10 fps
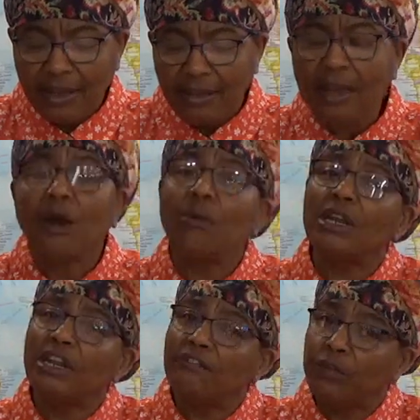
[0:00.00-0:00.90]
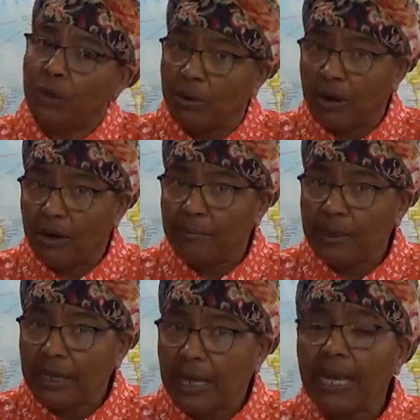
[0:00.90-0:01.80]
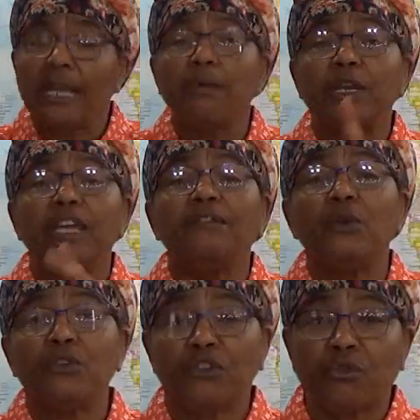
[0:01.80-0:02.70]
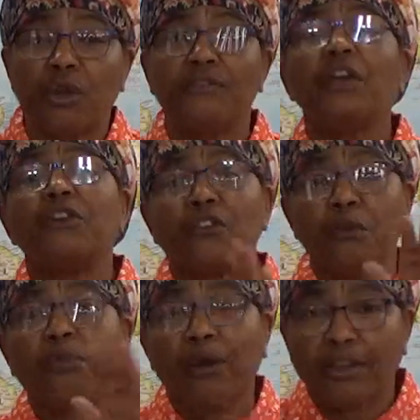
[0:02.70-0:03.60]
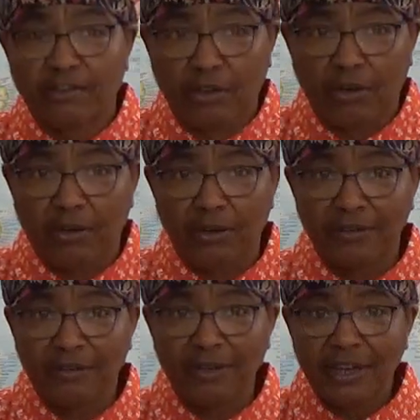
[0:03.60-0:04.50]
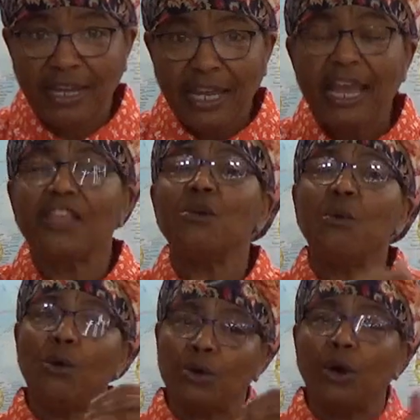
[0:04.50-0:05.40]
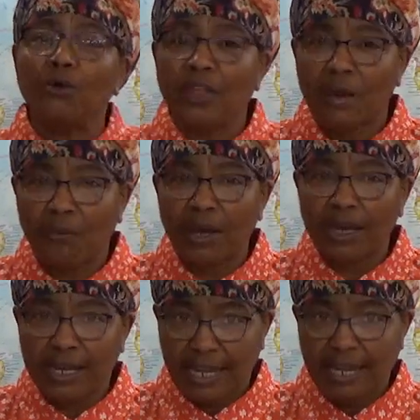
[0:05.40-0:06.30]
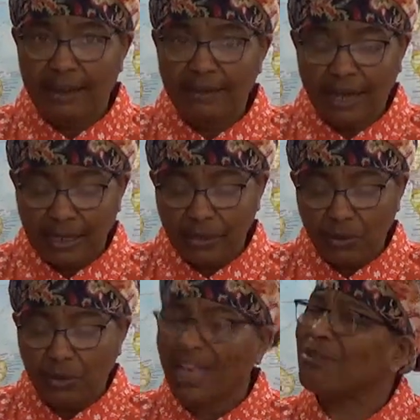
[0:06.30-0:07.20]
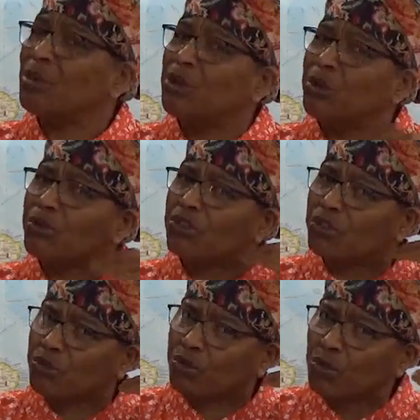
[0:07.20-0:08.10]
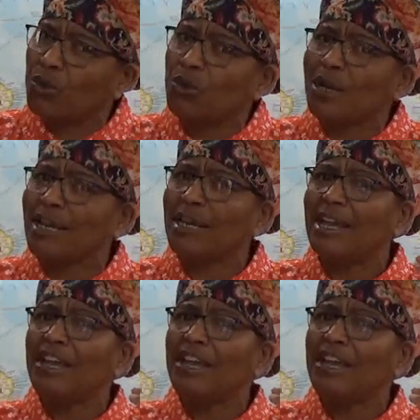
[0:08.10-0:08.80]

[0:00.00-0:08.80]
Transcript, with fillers: Yah will lift you up, and he will give you strength to press on. And you won't go that way again. Hallelujah. That's when you're tr truly